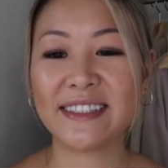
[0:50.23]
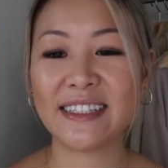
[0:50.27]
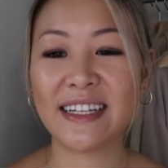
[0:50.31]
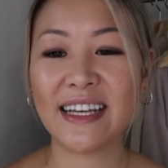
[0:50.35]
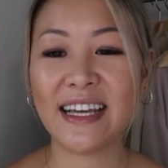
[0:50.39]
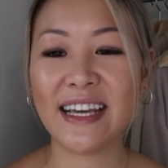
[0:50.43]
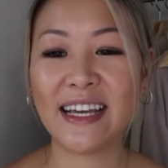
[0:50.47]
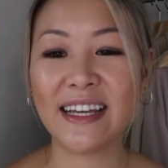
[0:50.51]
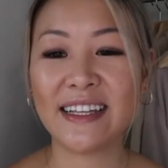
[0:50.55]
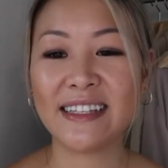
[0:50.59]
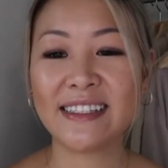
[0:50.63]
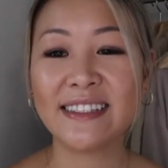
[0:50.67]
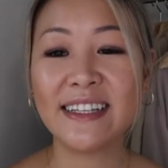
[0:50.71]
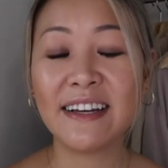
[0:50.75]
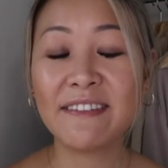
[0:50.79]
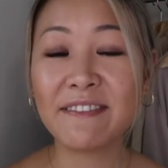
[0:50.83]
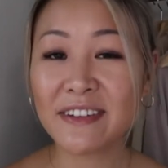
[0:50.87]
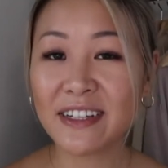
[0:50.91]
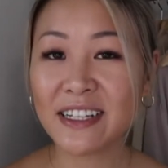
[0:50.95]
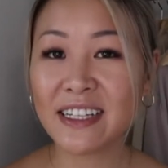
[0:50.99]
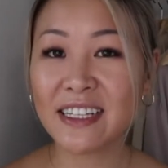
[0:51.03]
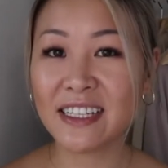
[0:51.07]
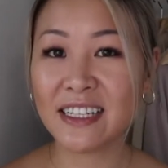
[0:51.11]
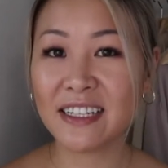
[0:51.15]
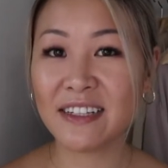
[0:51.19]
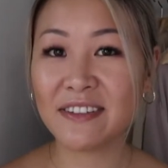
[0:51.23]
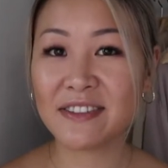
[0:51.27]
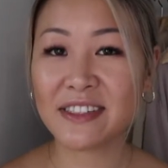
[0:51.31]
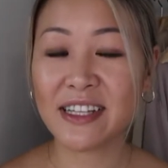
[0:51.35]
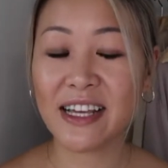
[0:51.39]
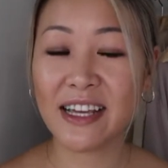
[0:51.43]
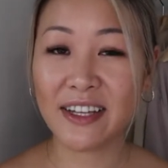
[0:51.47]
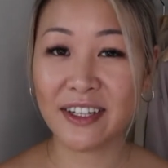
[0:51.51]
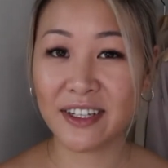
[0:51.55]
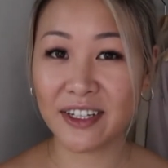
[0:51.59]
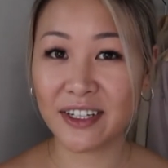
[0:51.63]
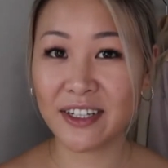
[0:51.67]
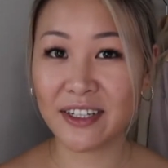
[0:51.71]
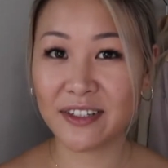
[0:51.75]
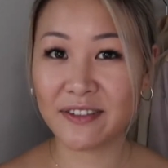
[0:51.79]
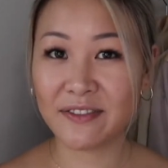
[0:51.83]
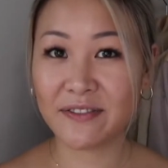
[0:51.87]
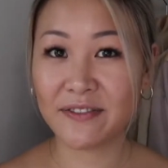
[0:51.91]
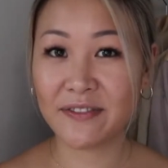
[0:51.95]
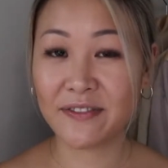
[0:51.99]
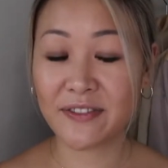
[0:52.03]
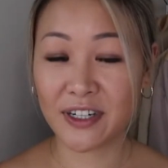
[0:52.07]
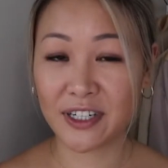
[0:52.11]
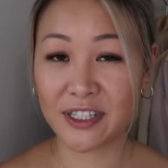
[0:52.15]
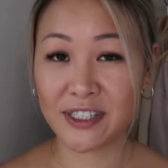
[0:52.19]
it definitely leaves a good
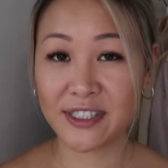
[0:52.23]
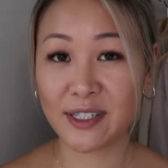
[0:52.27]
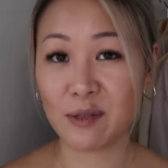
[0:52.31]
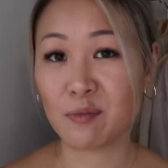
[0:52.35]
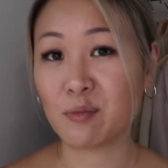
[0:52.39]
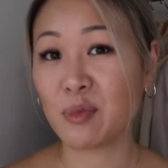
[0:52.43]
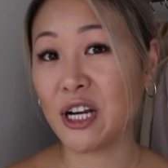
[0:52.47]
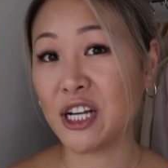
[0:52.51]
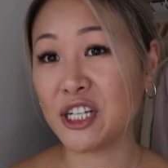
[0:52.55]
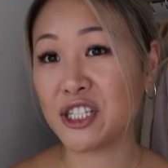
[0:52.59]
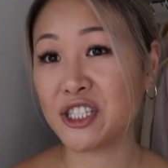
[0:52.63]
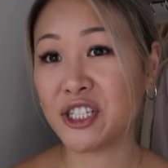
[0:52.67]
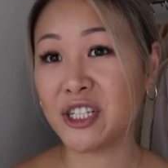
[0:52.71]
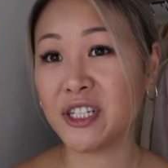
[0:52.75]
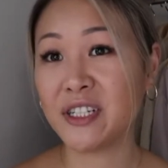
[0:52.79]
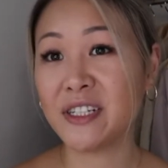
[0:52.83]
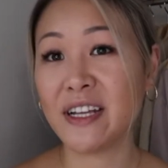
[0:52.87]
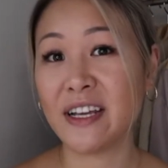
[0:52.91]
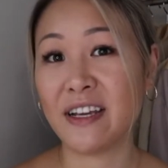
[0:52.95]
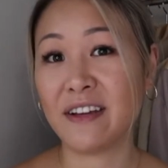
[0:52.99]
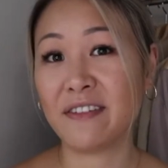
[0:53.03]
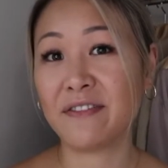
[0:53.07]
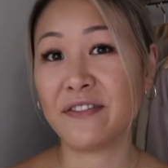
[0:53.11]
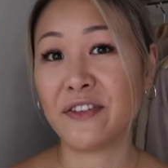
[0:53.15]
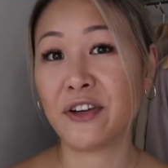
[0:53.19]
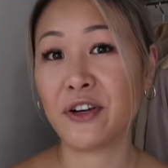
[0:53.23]
first impression if